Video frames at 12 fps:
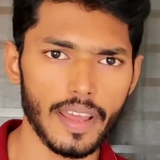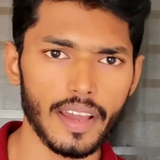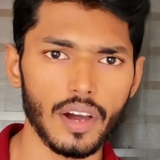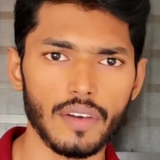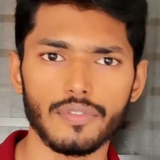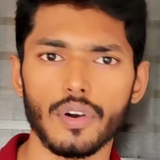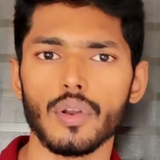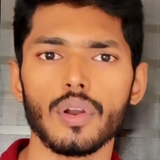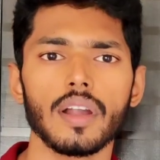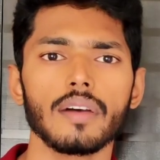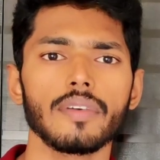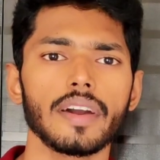outbreak of
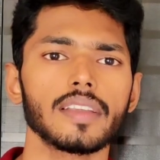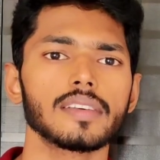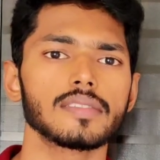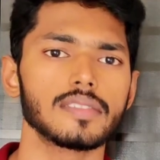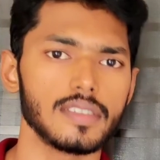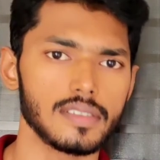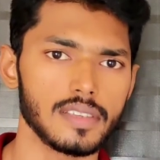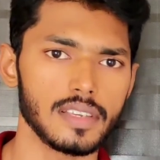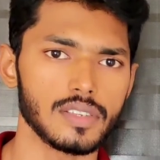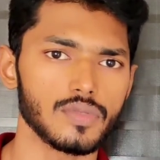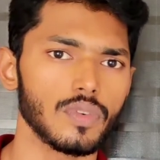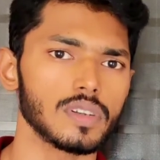coronavirus
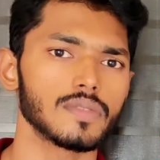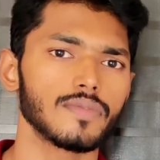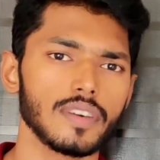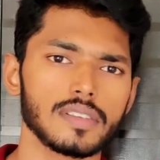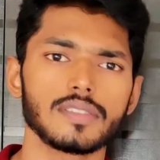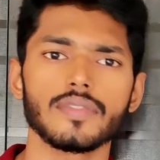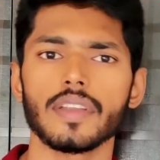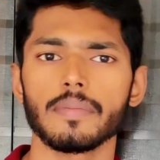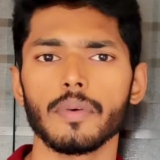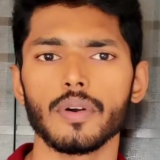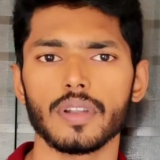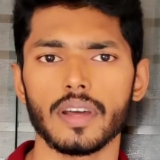disease was first
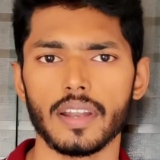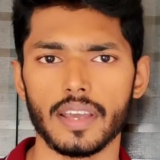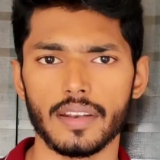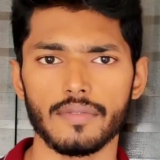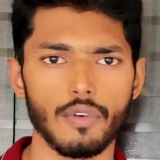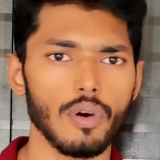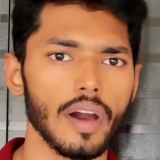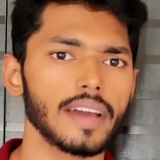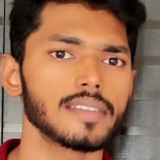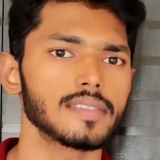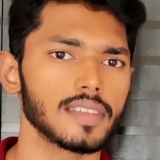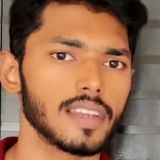reported in
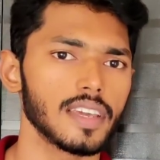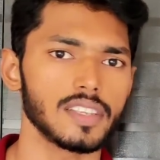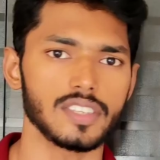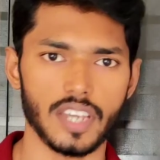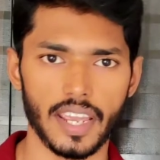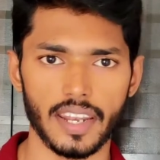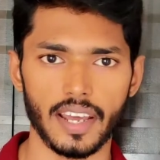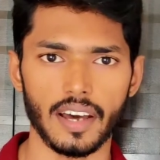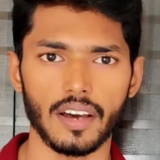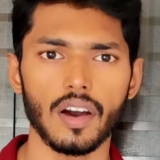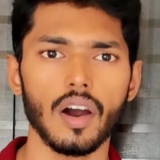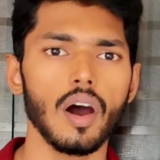Wuhan City,
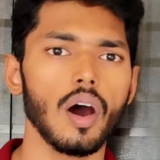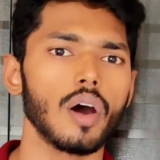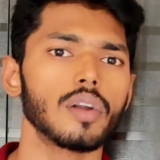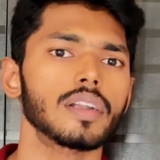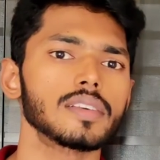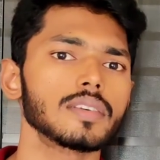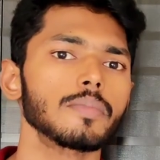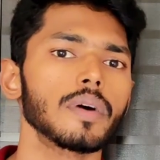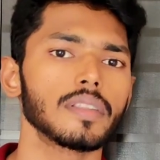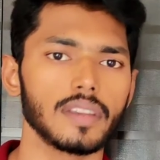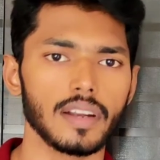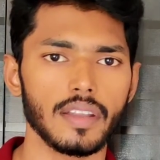China on
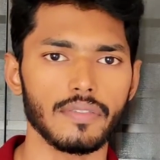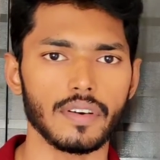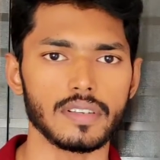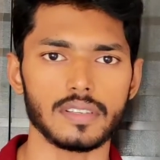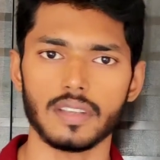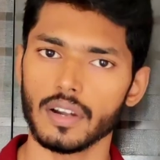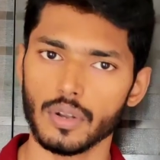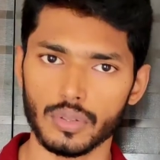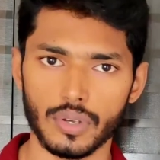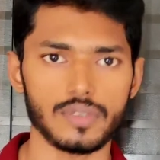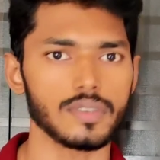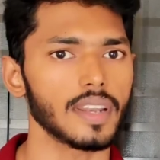December 31,
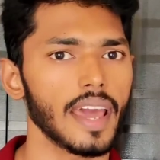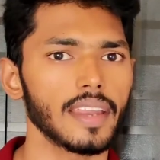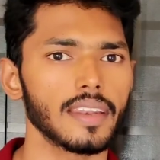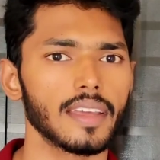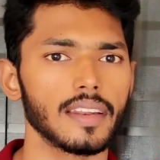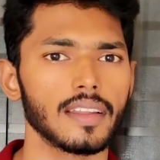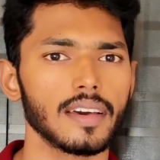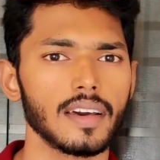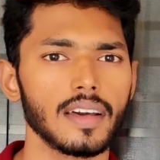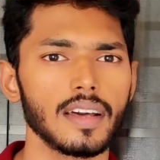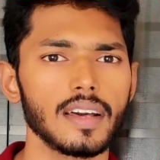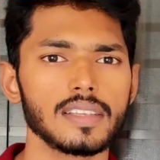2019.
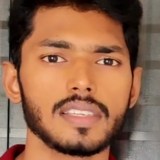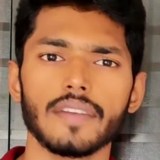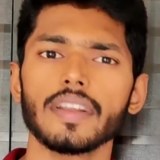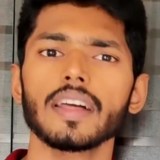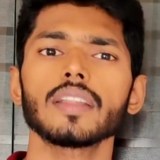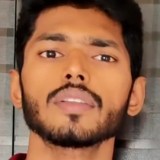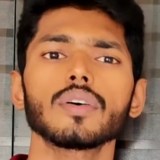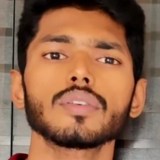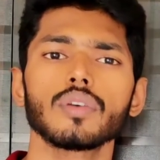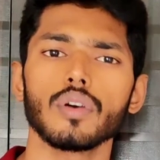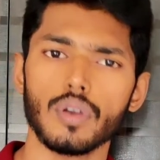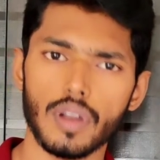Several
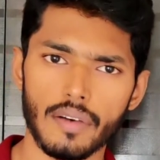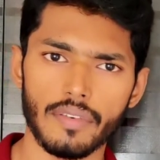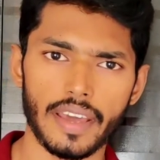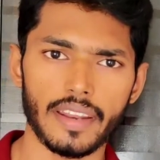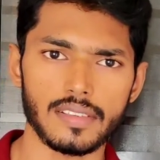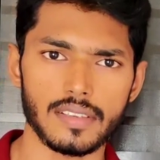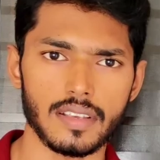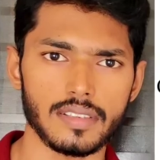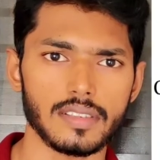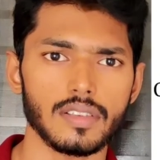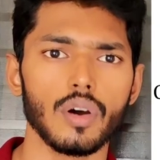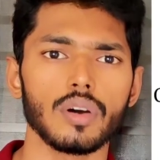known
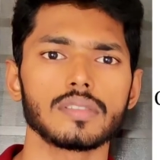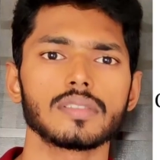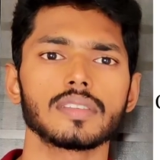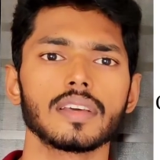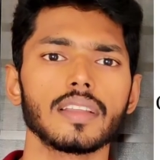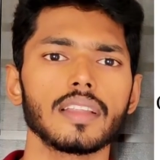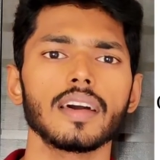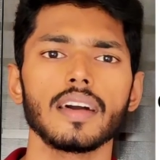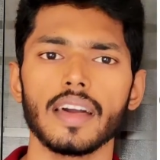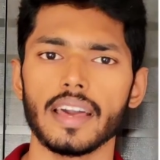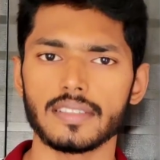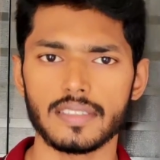coronaviruses are
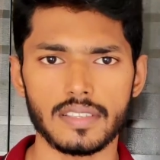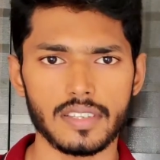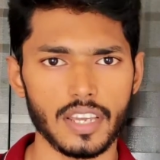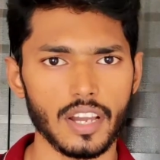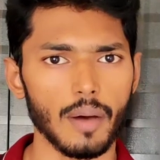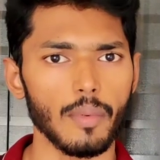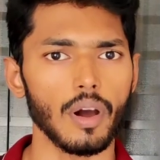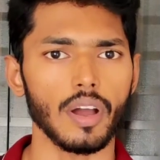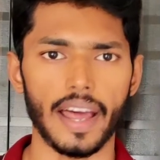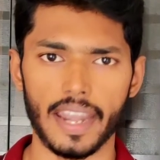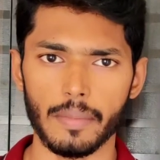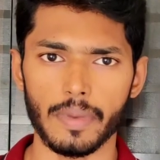still existing
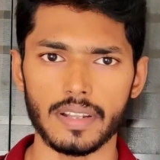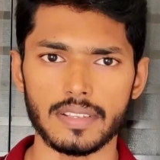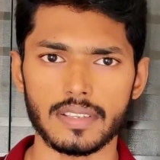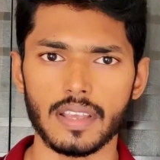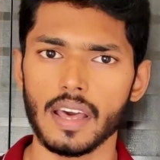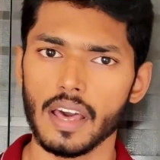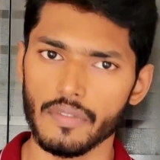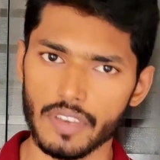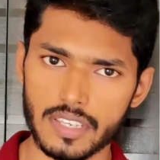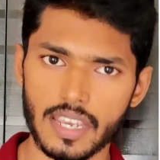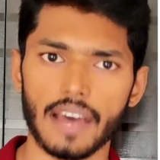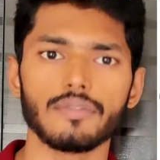among animals
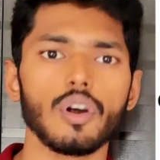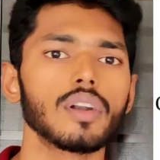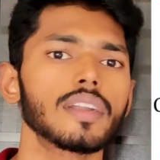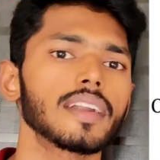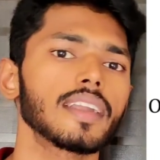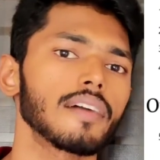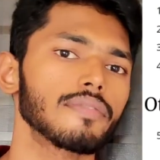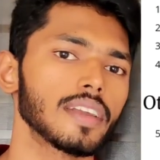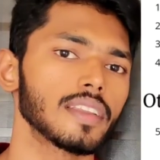which have not yet